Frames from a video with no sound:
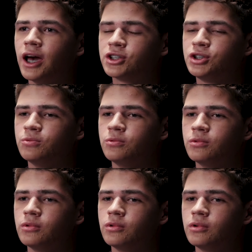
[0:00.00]
actually
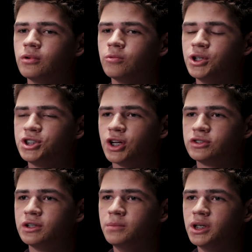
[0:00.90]
reached out
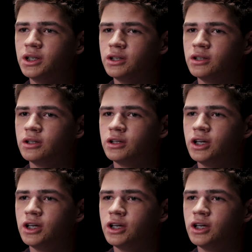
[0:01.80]
to me